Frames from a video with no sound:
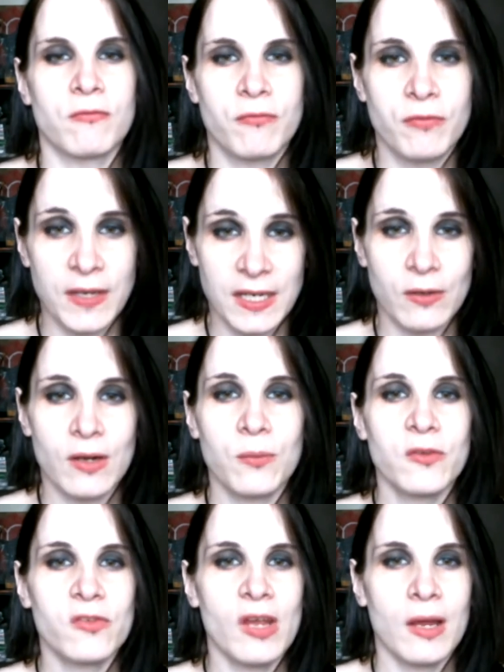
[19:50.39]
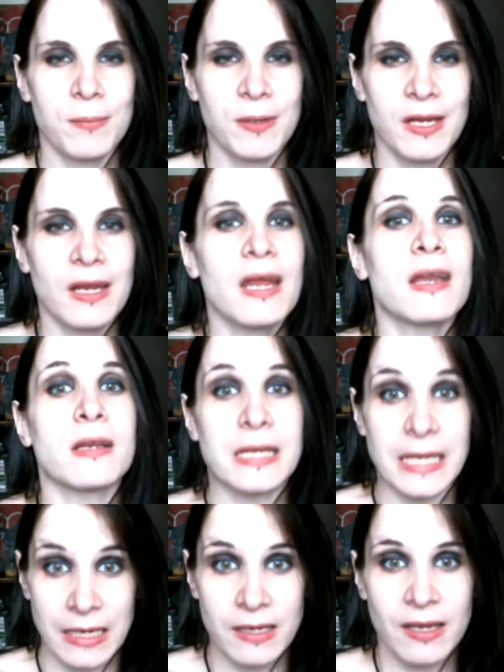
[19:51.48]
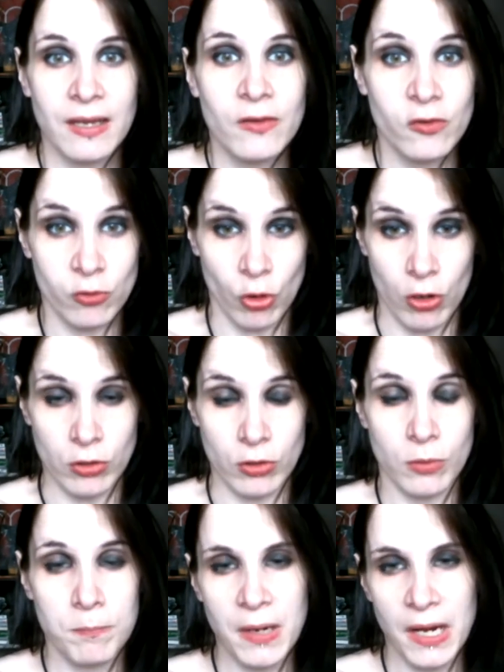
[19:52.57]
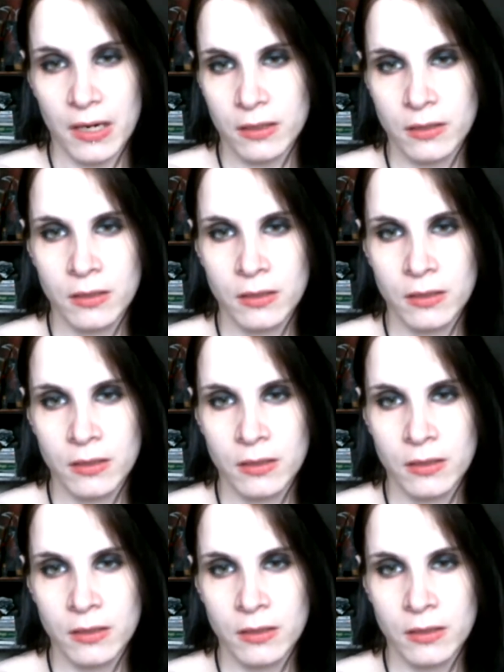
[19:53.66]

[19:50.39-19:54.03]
figure out what's happening and get his daughter back.